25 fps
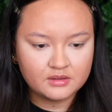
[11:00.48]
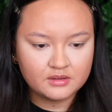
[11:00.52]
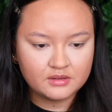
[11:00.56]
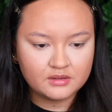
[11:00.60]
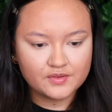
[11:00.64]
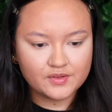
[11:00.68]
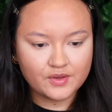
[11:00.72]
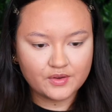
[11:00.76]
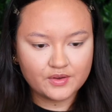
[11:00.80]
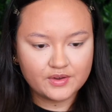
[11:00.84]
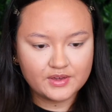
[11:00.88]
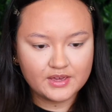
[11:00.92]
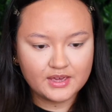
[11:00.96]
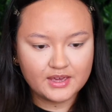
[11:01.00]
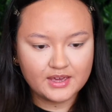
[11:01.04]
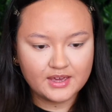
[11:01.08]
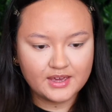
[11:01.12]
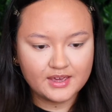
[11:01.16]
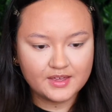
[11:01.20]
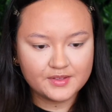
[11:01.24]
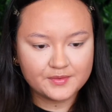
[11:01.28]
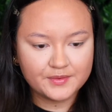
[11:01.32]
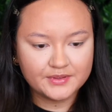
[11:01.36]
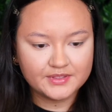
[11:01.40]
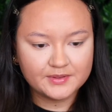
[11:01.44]
So here
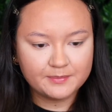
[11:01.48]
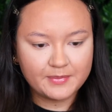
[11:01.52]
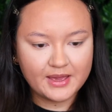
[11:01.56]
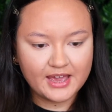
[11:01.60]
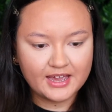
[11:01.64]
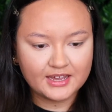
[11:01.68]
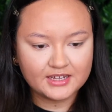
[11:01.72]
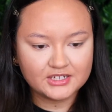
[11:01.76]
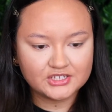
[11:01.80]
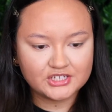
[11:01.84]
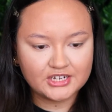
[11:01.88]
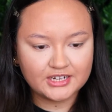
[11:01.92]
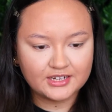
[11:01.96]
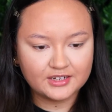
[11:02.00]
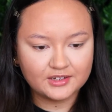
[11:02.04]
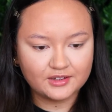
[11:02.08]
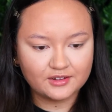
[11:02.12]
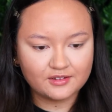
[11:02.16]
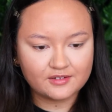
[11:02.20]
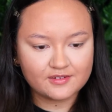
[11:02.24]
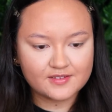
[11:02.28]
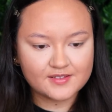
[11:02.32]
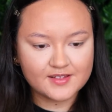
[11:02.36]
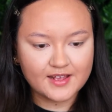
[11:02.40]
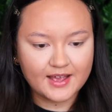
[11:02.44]
is what the packaging
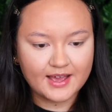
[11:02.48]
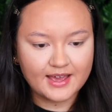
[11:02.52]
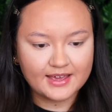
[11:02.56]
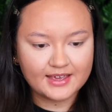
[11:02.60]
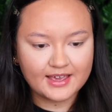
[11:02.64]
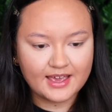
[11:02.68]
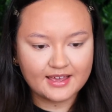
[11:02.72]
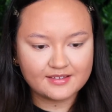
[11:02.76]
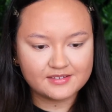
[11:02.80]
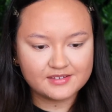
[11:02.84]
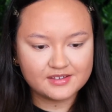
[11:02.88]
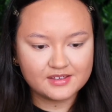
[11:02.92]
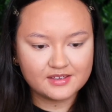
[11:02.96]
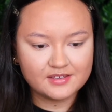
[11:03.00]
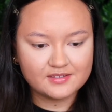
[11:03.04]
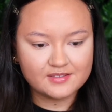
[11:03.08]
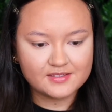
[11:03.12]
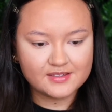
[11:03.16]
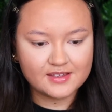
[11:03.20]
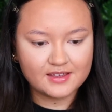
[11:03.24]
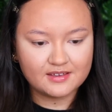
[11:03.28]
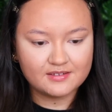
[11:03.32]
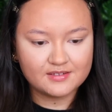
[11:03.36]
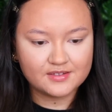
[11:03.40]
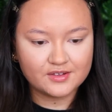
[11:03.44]
looks like. As you can
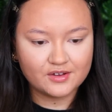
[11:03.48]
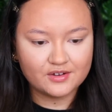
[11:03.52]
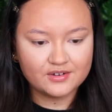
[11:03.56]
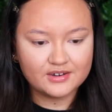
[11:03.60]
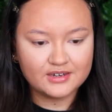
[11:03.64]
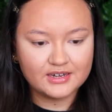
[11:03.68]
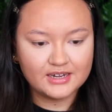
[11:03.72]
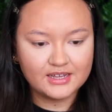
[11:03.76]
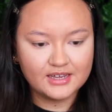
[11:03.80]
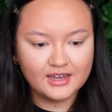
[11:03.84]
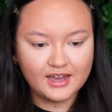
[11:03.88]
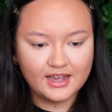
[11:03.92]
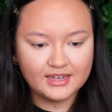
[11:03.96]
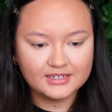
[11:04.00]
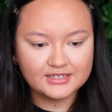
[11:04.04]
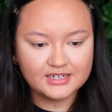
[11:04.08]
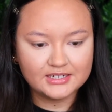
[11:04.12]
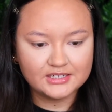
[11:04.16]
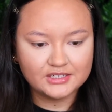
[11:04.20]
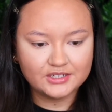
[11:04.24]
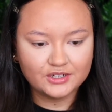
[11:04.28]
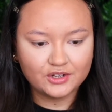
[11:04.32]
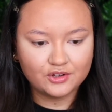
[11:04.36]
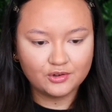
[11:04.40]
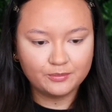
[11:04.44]
see, it's got near
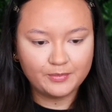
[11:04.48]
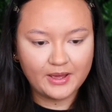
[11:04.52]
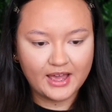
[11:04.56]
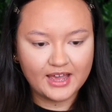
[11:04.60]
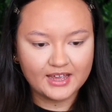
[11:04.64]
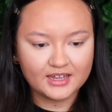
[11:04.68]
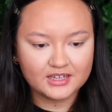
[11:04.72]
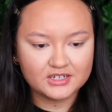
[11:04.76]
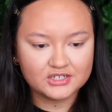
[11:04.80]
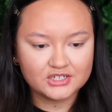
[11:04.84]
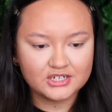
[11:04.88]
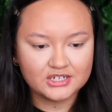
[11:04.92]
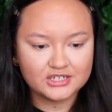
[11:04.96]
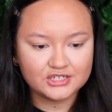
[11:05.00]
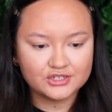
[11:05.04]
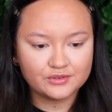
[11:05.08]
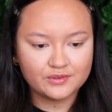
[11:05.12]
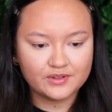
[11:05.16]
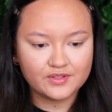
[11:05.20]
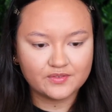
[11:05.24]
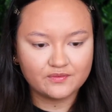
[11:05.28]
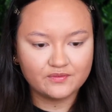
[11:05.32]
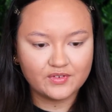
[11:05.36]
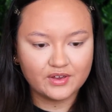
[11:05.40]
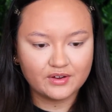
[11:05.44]
identical packaging to
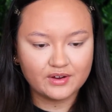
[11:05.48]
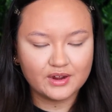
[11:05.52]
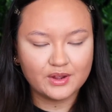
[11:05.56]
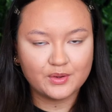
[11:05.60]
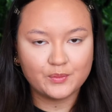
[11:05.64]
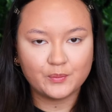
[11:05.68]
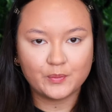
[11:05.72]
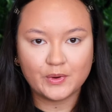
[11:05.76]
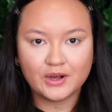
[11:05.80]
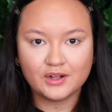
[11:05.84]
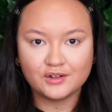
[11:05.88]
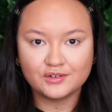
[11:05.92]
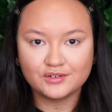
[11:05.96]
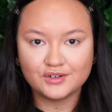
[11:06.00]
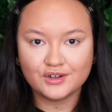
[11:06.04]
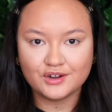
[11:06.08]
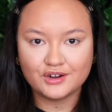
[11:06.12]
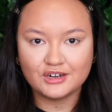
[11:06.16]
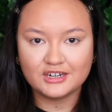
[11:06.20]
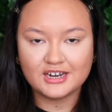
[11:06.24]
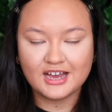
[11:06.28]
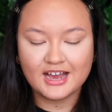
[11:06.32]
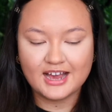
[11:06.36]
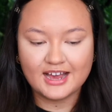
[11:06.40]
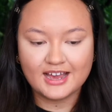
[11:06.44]
its very
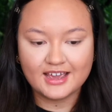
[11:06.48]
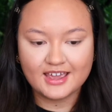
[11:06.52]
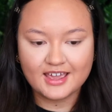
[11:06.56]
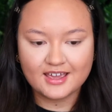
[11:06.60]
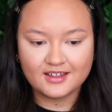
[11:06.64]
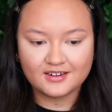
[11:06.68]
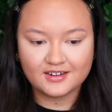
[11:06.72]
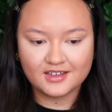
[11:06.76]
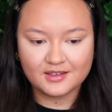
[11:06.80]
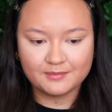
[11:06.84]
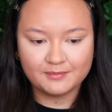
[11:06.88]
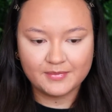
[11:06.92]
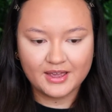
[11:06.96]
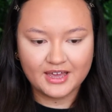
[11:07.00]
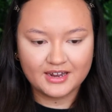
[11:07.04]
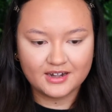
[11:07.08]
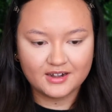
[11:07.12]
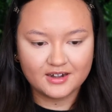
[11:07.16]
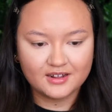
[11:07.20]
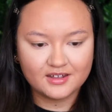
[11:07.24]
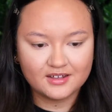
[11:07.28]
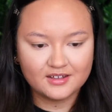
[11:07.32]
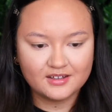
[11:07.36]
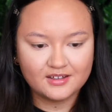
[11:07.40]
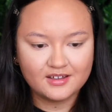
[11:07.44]
well-known high-end
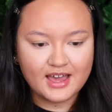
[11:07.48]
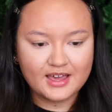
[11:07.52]
competitor.